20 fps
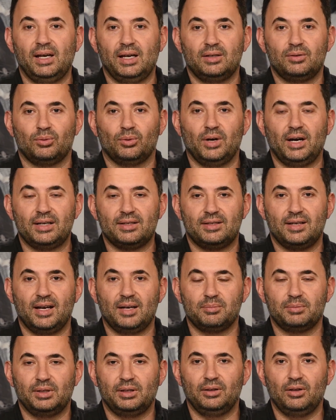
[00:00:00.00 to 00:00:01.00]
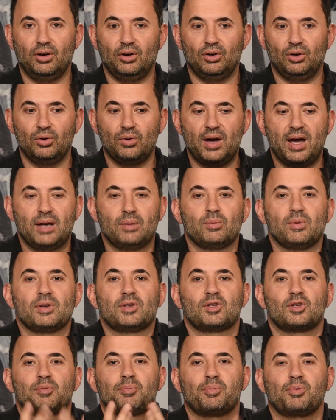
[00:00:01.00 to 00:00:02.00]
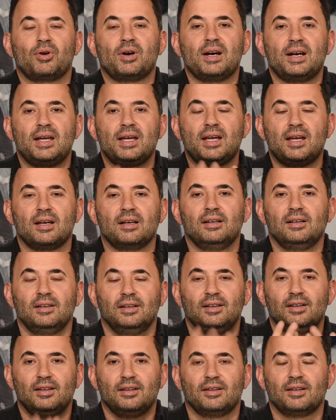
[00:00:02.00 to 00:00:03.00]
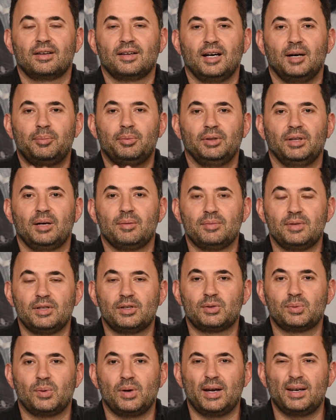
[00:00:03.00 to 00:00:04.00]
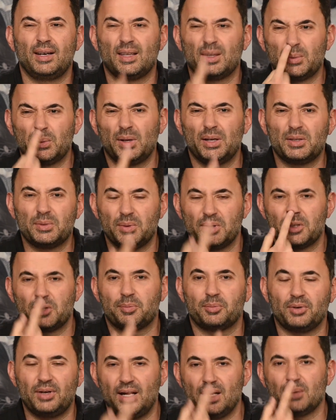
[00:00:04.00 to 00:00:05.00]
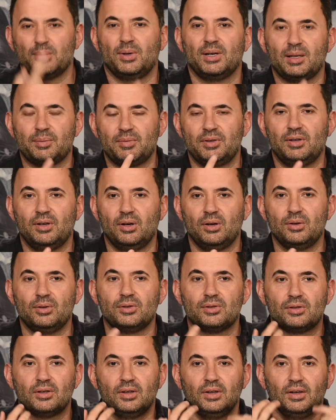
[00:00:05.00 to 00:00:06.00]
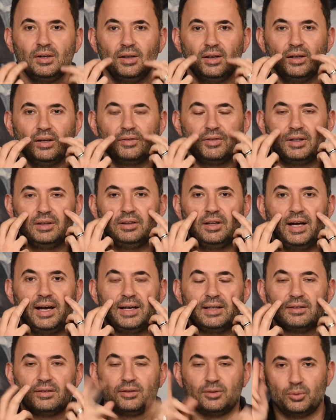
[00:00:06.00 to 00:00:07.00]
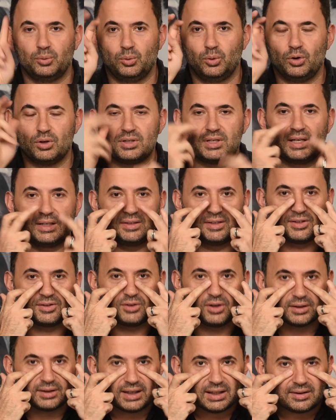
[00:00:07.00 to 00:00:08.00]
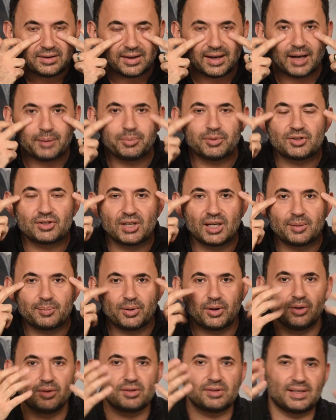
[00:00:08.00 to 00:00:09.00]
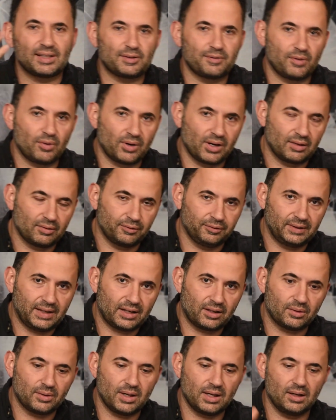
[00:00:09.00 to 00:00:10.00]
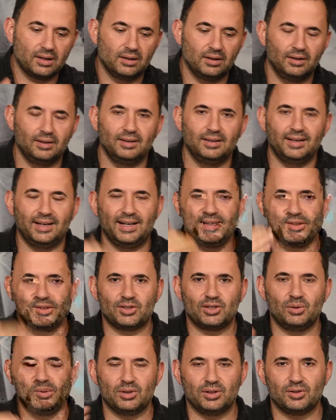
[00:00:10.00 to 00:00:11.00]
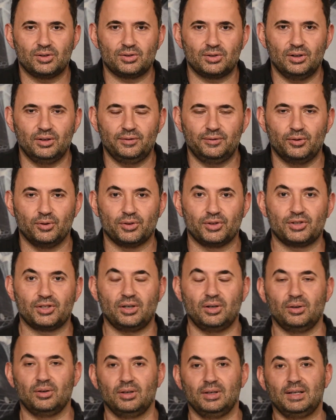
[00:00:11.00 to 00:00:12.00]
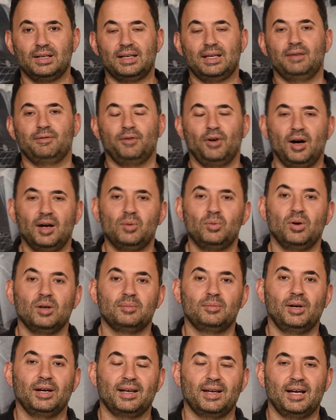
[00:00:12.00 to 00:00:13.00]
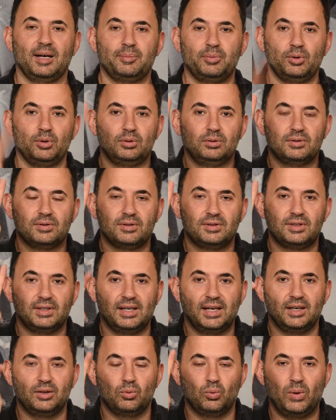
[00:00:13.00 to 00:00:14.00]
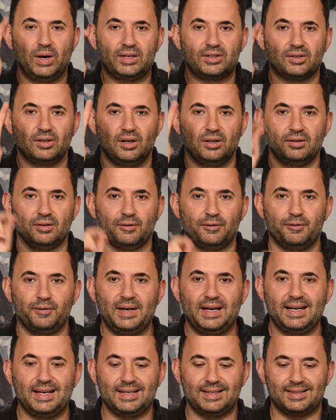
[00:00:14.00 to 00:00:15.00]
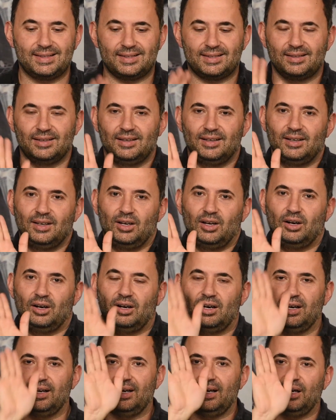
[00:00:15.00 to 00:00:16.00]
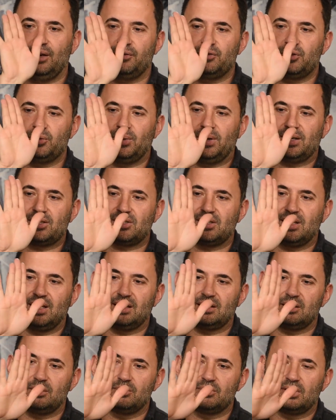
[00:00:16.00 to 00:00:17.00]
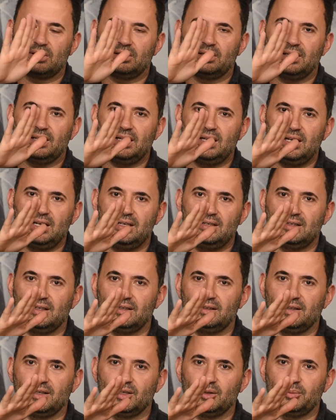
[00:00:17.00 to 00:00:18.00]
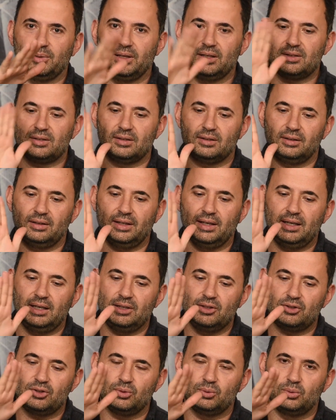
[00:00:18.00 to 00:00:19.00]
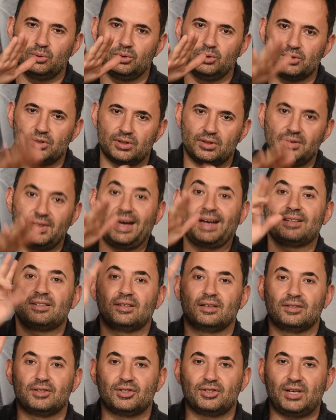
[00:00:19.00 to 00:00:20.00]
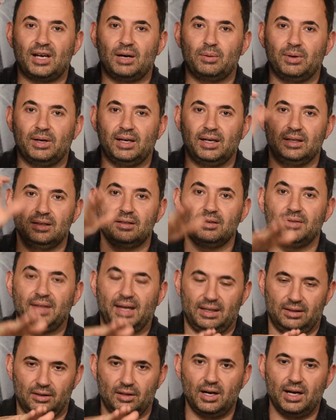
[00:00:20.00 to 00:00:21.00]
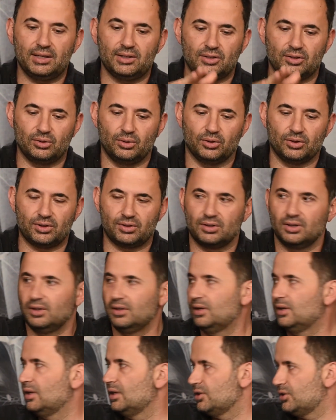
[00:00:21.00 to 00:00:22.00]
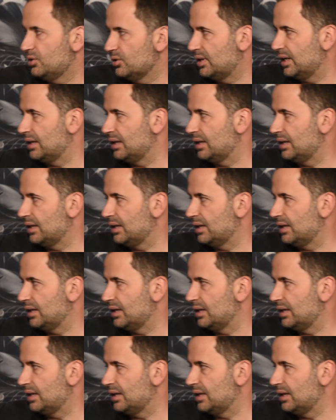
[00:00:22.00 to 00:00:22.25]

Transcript: head right down below and we're spraying the couple up this way. In other words, we're spraying right up the nose. The light, the water does not hit the upper cheekbones. That's very unflattering, and so on and so forth. So if I want my couple to get wet on the face, I have to actually get them to lean a little bit, lean towards that shower head, that light source, to